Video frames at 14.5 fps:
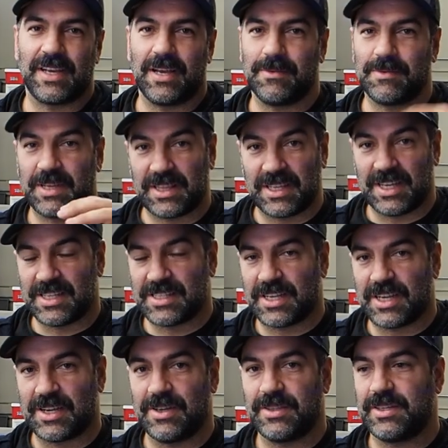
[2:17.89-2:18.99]
up, get the
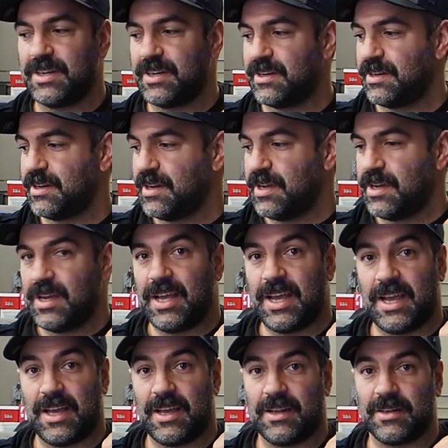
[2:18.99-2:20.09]
intake on there,
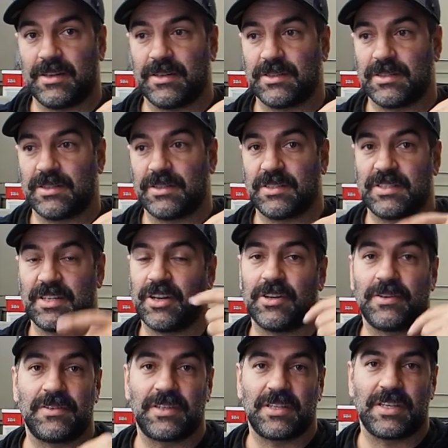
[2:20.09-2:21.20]
and send it
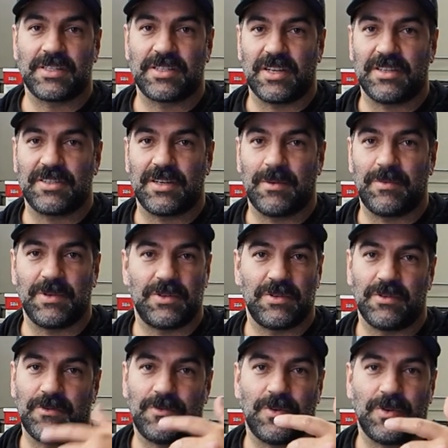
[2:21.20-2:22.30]
over to the exhaust shop and
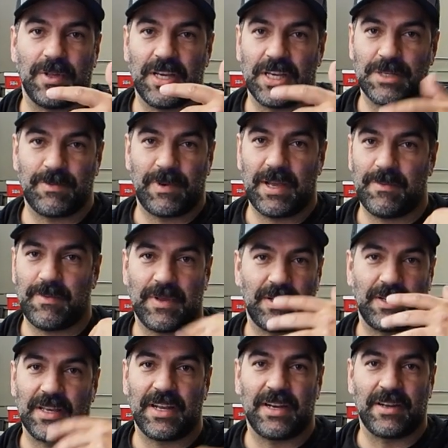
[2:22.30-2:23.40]
do a full H pipe
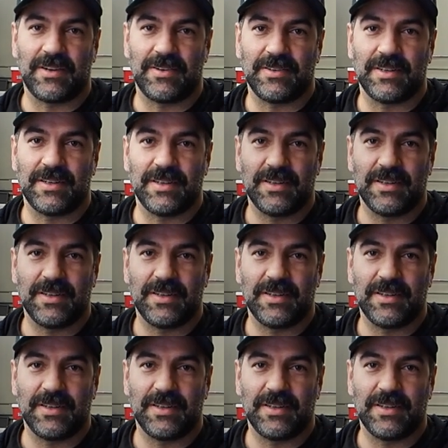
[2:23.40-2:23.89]
and get it going.